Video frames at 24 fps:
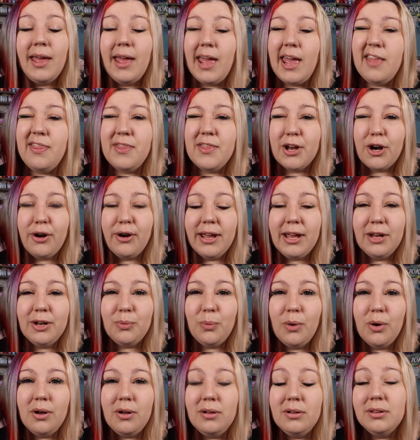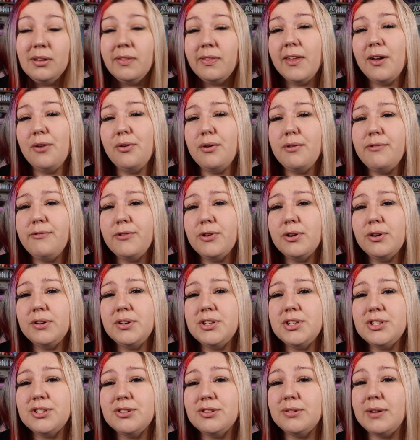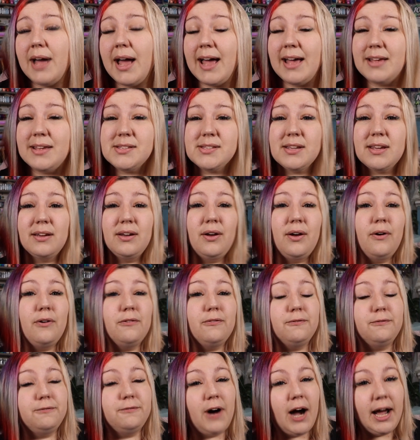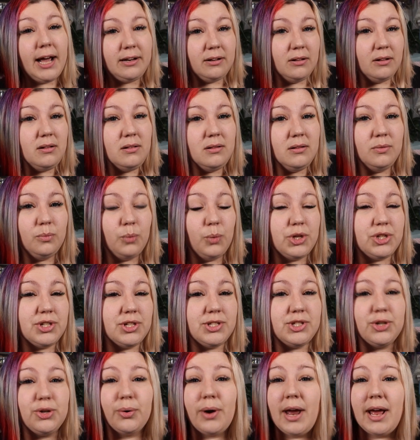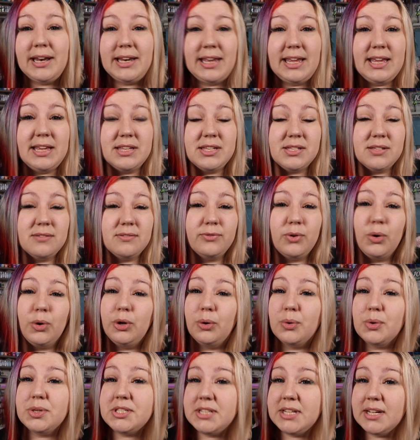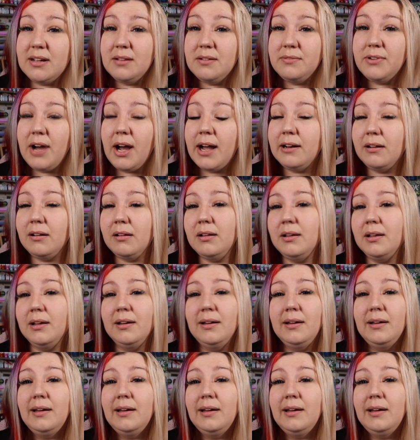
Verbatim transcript: In the Cricut world, they're referred to as vinyl, which is your adhesive or your sticker vinyl,